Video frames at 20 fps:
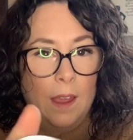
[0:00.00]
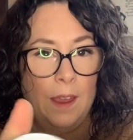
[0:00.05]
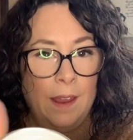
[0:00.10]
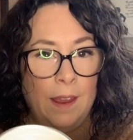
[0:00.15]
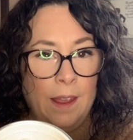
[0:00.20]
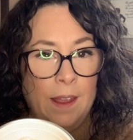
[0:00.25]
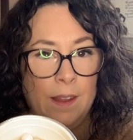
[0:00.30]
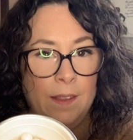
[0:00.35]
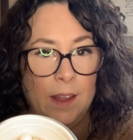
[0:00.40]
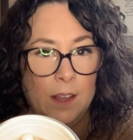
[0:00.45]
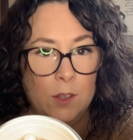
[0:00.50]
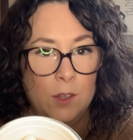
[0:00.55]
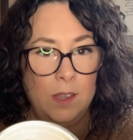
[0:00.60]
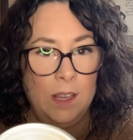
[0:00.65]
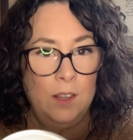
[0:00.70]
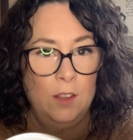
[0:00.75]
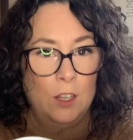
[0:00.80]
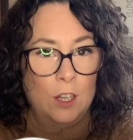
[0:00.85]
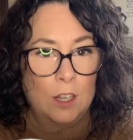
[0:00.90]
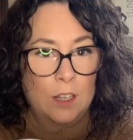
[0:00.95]
And that's what
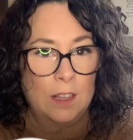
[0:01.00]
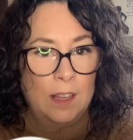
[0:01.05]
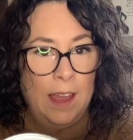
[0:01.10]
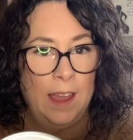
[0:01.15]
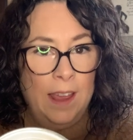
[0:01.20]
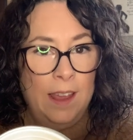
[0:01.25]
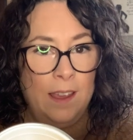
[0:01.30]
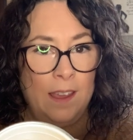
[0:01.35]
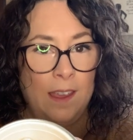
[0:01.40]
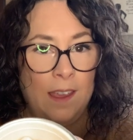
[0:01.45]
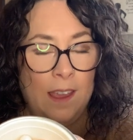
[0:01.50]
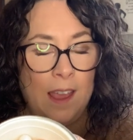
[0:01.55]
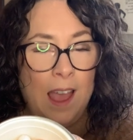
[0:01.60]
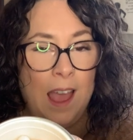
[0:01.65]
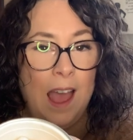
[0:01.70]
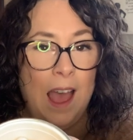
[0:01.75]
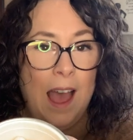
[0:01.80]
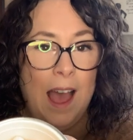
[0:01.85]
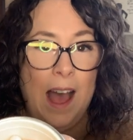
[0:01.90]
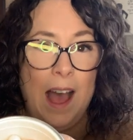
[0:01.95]
they look like.
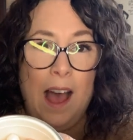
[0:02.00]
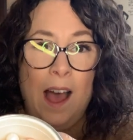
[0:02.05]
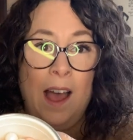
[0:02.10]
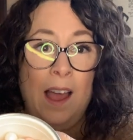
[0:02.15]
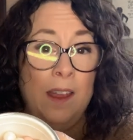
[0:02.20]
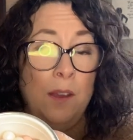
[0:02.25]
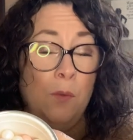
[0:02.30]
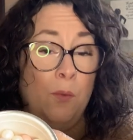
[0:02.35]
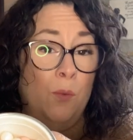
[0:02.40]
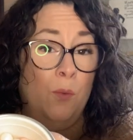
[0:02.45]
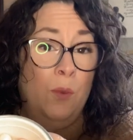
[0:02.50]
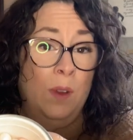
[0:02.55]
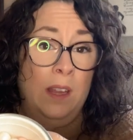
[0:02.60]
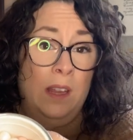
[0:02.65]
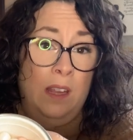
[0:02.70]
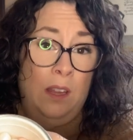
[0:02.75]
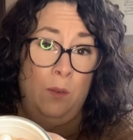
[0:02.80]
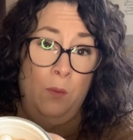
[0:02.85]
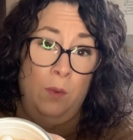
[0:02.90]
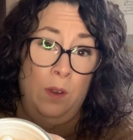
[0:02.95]
I
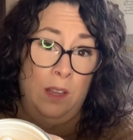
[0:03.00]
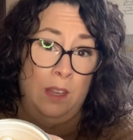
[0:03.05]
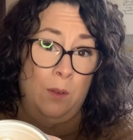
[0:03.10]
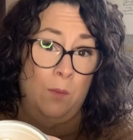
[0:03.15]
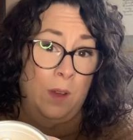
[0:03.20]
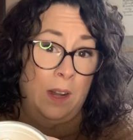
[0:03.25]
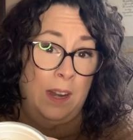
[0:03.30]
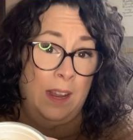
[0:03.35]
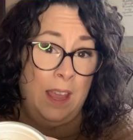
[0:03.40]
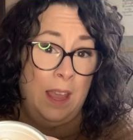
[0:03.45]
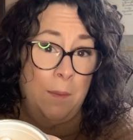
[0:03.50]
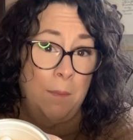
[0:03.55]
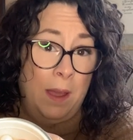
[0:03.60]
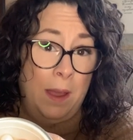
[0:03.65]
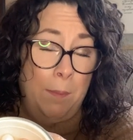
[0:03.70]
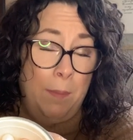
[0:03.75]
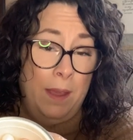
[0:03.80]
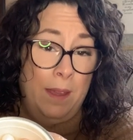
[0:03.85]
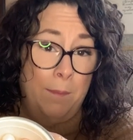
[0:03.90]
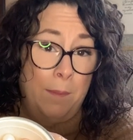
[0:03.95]
really, really want to get
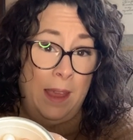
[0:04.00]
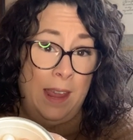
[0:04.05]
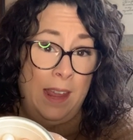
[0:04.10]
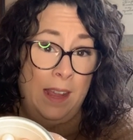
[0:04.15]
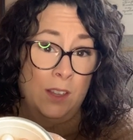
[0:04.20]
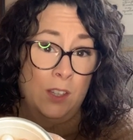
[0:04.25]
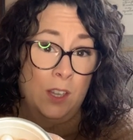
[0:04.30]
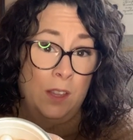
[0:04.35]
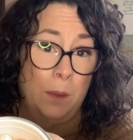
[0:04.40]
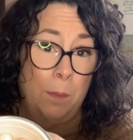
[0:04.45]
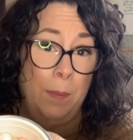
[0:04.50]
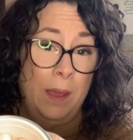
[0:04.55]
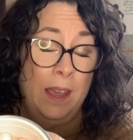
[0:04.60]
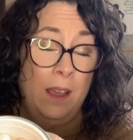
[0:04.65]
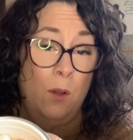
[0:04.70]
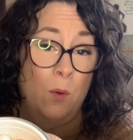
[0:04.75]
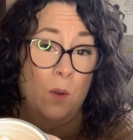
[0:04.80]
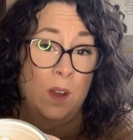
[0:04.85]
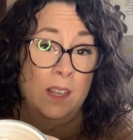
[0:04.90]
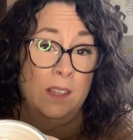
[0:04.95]
my hands on the
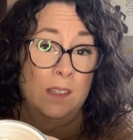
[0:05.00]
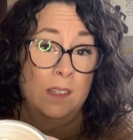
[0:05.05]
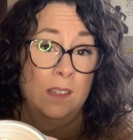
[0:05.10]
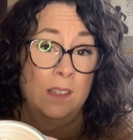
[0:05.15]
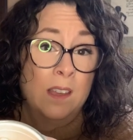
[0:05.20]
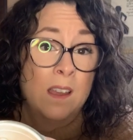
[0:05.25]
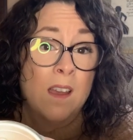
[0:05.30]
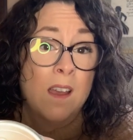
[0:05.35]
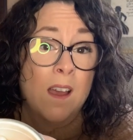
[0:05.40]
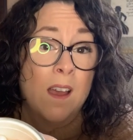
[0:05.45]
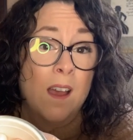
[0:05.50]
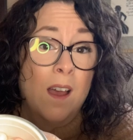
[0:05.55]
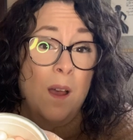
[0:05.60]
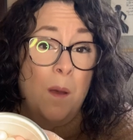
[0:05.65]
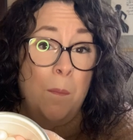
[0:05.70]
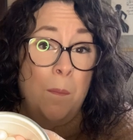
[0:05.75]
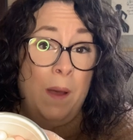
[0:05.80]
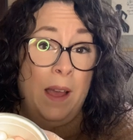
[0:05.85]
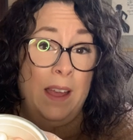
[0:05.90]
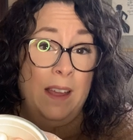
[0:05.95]
pink ones,
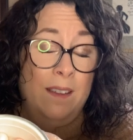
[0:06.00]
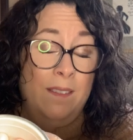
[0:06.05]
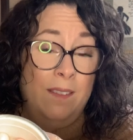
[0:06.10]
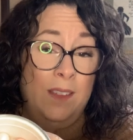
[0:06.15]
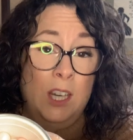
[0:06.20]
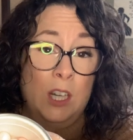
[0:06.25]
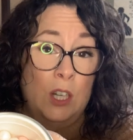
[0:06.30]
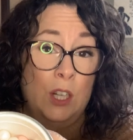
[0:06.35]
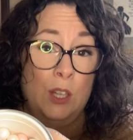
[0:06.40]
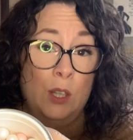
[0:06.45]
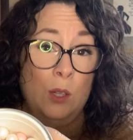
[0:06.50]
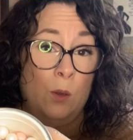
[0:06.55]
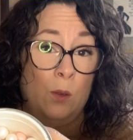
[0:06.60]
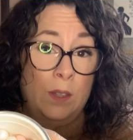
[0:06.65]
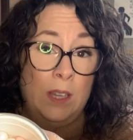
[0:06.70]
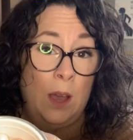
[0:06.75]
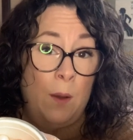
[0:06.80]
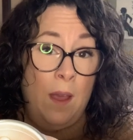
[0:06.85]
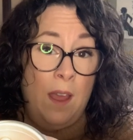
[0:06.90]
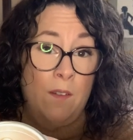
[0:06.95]
but they're sold
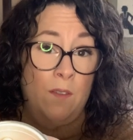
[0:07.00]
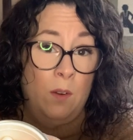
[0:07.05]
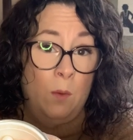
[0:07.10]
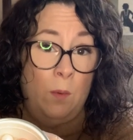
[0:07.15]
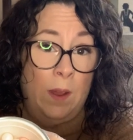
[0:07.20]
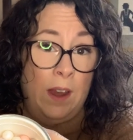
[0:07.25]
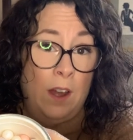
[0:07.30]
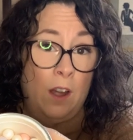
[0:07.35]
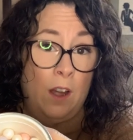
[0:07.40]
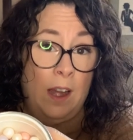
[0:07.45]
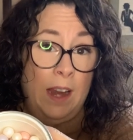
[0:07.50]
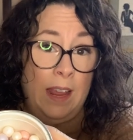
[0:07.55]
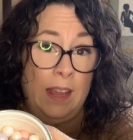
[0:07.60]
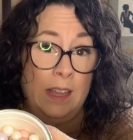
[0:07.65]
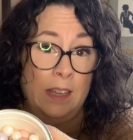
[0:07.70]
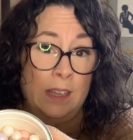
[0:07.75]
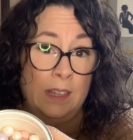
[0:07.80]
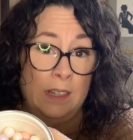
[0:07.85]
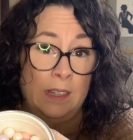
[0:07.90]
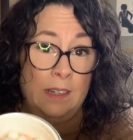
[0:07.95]
out everywhere,
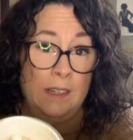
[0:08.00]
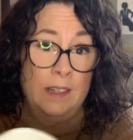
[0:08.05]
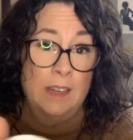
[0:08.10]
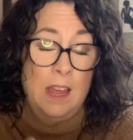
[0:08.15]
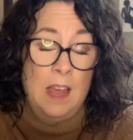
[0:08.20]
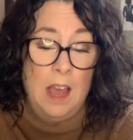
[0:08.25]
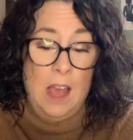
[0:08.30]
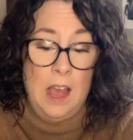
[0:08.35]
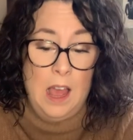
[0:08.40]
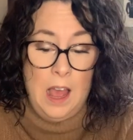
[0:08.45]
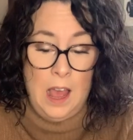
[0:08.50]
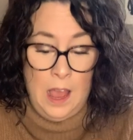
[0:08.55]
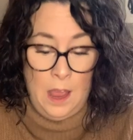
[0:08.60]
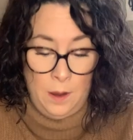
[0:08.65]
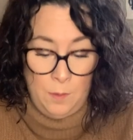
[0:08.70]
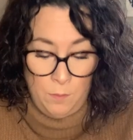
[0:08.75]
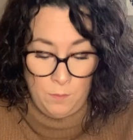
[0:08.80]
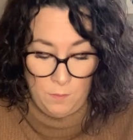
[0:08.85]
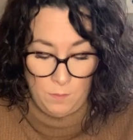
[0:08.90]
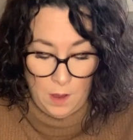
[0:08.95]
and
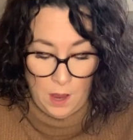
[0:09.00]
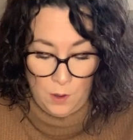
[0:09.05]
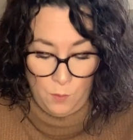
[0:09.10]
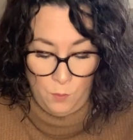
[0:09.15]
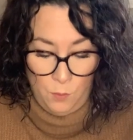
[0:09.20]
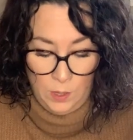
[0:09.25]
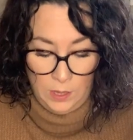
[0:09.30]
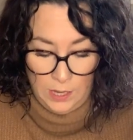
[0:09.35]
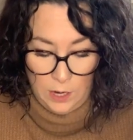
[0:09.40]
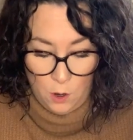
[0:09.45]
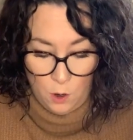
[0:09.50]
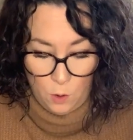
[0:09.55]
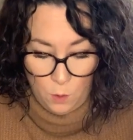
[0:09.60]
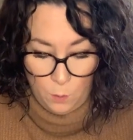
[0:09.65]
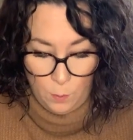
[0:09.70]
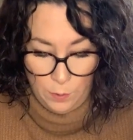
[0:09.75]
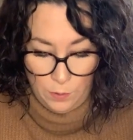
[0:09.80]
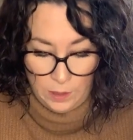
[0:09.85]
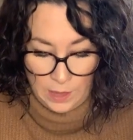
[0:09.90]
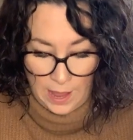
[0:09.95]
I really
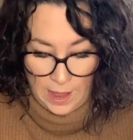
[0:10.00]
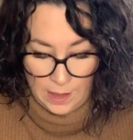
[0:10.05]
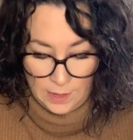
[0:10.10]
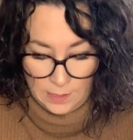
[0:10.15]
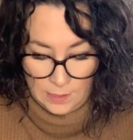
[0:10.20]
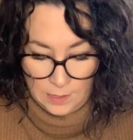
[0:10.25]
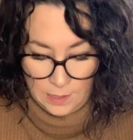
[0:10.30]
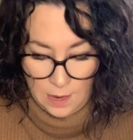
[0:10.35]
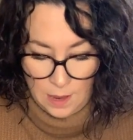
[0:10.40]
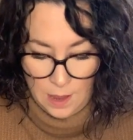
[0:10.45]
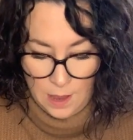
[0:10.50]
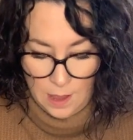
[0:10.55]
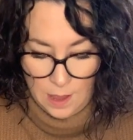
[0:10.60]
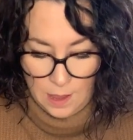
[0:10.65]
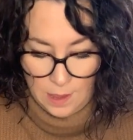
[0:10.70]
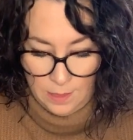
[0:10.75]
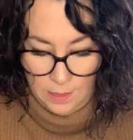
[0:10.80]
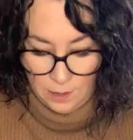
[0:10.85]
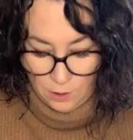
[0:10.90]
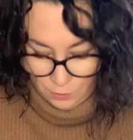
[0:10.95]
hope that
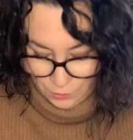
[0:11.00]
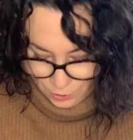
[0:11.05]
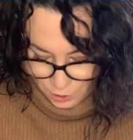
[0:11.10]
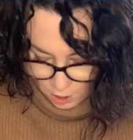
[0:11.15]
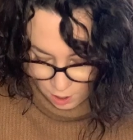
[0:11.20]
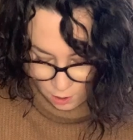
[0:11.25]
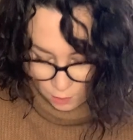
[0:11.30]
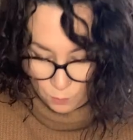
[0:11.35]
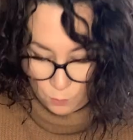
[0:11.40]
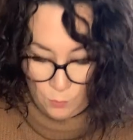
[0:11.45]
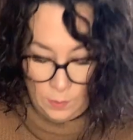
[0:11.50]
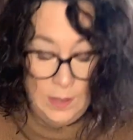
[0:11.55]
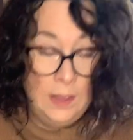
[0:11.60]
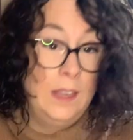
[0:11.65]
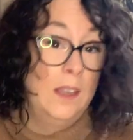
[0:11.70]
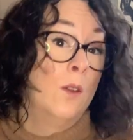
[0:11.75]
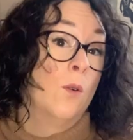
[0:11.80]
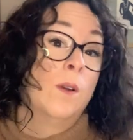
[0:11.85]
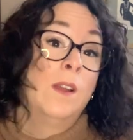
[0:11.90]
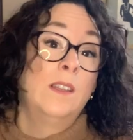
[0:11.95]
they're not
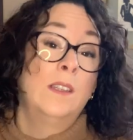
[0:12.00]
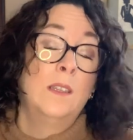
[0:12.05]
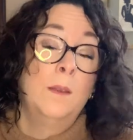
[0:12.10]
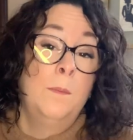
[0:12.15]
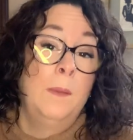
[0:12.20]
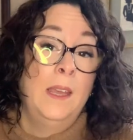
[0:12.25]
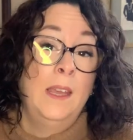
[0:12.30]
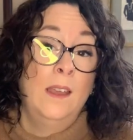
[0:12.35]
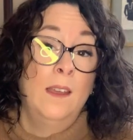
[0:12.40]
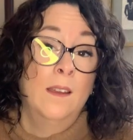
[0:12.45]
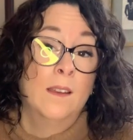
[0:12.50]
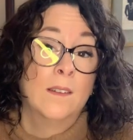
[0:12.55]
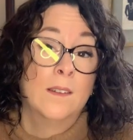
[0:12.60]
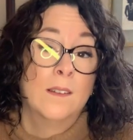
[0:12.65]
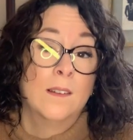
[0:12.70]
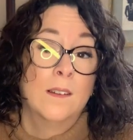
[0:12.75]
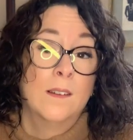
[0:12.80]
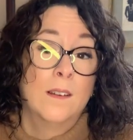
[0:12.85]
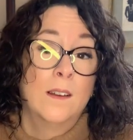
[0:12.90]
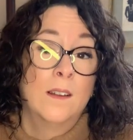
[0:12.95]
really going to be
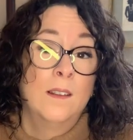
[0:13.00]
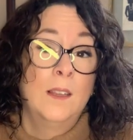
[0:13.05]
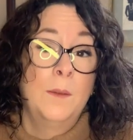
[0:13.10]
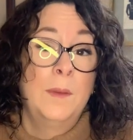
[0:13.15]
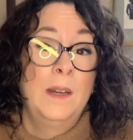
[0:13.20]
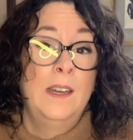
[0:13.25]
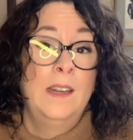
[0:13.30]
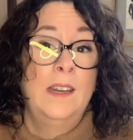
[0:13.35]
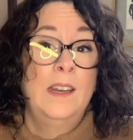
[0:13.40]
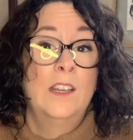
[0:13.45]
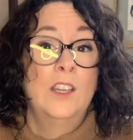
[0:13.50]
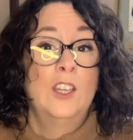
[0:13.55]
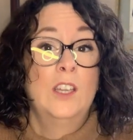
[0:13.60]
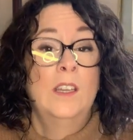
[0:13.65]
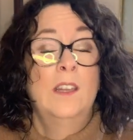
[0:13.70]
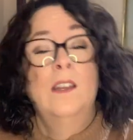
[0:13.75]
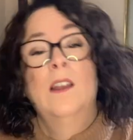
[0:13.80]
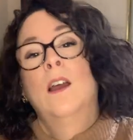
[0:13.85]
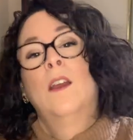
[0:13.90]
a limited edition.